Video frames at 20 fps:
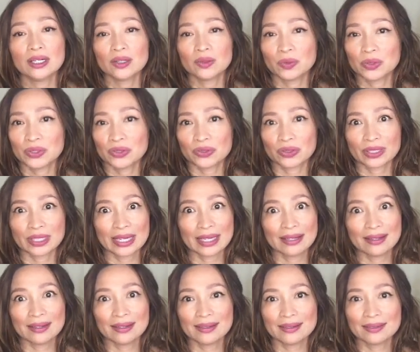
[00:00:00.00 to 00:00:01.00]
when you're
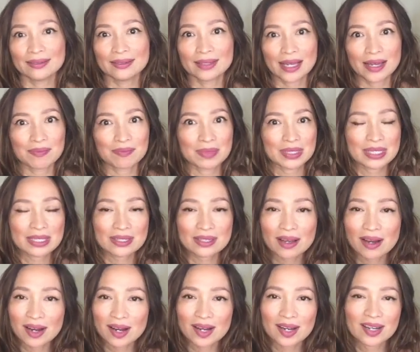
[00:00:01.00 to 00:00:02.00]
getting that
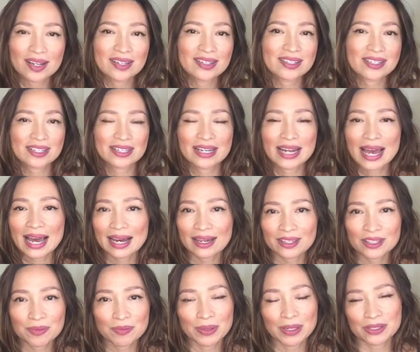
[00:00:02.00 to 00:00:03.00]
massage and
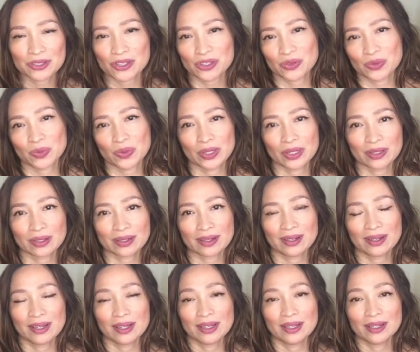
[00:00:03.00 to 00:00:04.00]
acupuncture work,
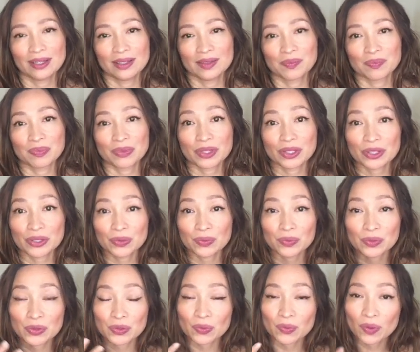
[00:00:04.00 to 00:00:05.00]

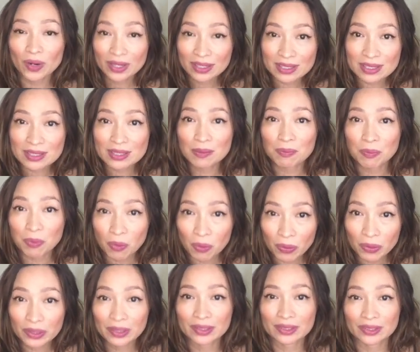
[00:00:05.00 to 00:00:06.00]
when you want to
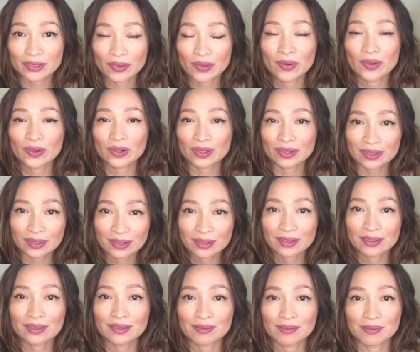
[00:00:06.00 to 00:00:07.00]
support your
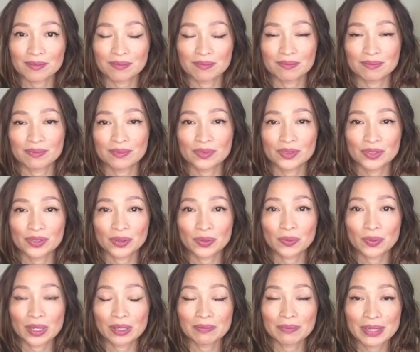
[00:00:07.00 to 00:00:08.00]

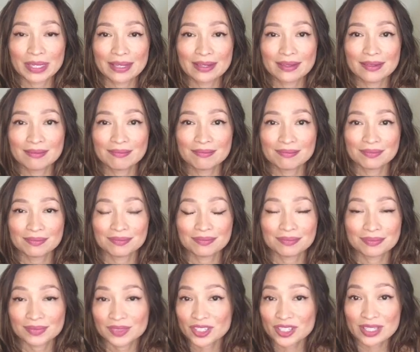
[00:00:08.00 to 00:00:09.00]
well-being,
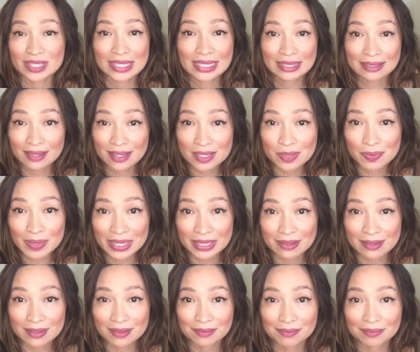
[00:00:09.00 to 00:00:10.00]
just eat less
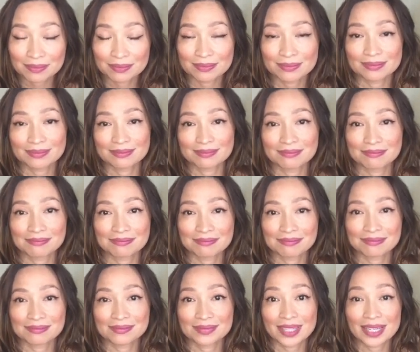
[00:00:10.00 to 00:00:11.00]
meat
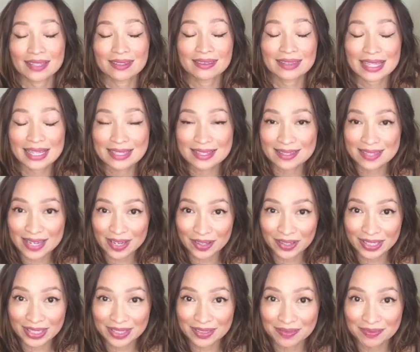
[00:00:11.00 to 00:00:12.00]
and less
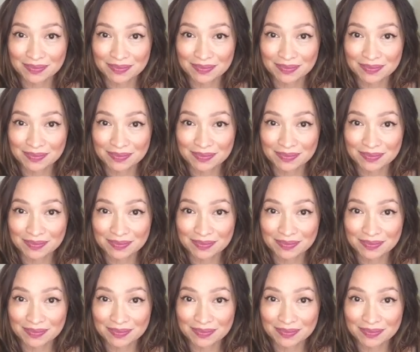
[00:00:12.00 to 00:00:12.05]
dairy.